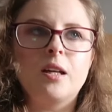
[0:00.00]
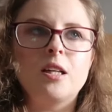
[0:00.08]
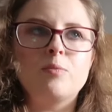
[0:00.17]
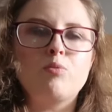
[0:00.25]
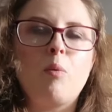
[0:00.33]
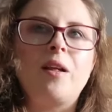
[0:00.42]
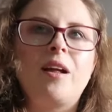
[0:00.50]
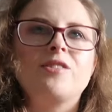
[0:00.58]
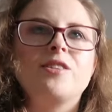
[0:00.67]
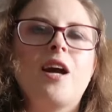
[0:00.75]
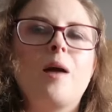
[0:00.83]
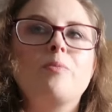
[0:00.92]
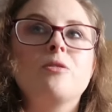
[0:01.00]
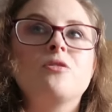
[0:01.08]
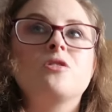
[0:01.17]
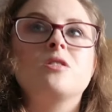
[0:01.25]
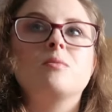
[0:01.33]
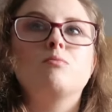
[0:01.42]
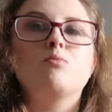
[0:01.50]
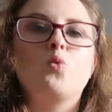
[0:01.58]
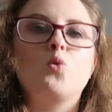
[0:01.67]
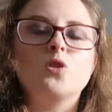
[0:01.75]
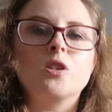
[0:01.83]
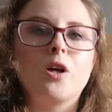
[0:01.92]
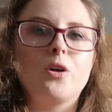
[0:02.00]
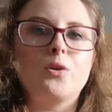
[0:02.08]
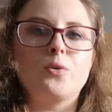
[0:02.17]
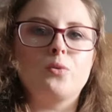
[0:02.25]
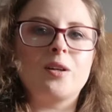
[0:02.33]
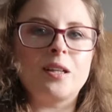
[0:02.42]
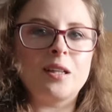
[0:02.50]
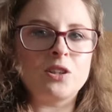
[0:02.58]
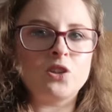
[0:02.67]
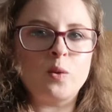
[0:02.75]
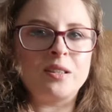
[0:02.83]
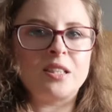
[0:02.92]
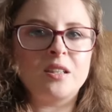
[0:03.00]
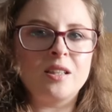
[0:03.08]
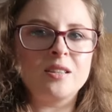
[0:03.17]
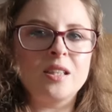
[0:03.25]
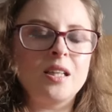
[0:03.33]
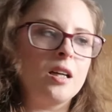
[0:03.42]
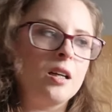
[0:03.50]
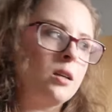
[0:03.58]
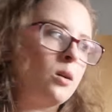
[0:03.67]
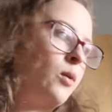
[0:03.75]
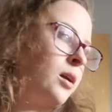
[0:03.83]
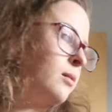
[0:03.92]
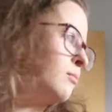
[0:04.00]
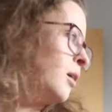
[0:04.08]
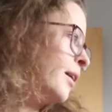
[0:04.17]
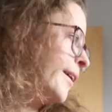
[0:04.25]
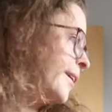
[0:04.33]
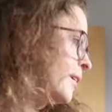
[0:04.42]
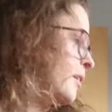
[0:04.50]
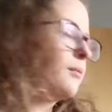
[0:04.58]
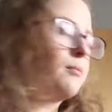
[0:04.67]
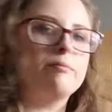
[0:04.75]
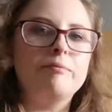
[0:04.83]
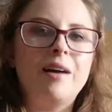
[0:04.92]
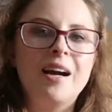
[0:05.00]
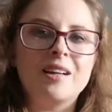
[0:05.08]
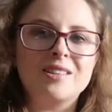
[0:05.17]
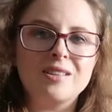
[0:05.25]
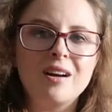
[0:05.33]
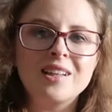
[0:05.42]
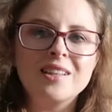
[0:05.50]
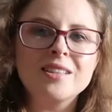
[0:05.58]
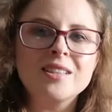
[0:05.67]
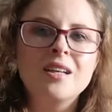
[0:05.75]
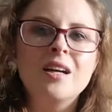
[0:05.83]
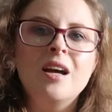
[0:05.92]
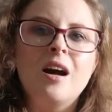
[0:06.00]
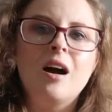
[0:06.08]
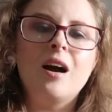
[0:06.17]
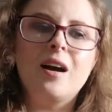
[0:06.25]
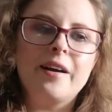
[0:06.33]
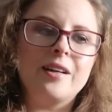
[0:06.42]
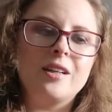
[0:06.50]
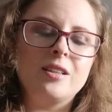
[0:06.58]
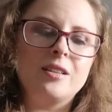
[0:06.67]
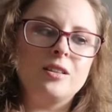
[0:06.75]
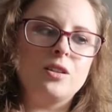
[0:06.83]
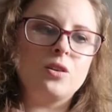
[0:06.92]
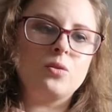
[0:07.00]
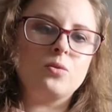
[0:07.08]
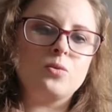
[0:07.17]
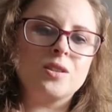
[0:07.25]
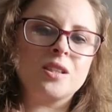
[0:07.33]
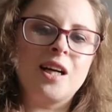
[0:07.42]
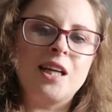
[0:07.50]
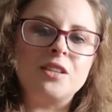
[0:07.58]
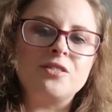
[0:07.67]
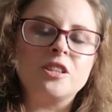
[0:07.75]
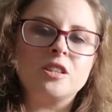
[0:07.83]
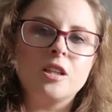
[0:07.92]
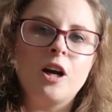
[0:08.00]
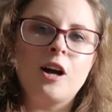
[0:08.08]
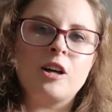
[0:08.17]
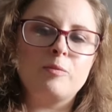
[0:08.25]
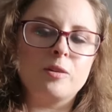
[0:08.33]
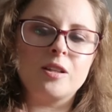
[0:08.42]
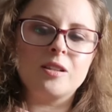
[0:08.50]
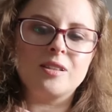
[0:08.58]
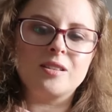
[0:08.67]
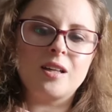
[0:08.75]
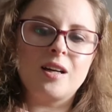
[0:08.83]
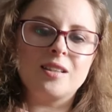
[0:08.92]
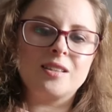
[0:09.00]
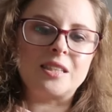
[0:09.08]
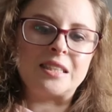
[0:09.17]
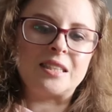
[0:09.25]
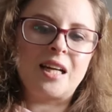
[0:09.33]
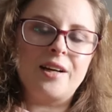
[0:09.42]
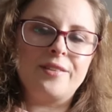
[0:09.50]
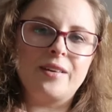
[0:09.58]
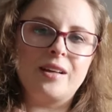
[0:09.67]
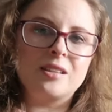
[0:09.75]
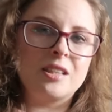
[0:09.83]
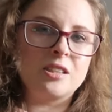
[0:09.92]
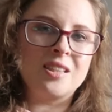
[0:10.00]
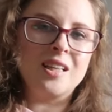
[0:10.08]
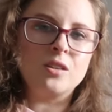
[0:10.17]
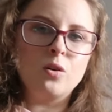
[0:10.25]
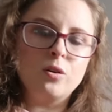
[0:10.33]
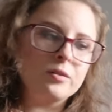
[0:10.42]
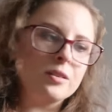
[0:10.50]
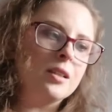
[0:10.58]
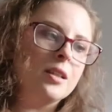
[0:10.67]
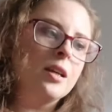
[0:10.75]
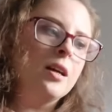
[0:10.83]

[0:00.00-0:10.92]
It probably actually happened more so in 2019 when my Mac died. I was kind of stuck because I didn't have anything to edit on,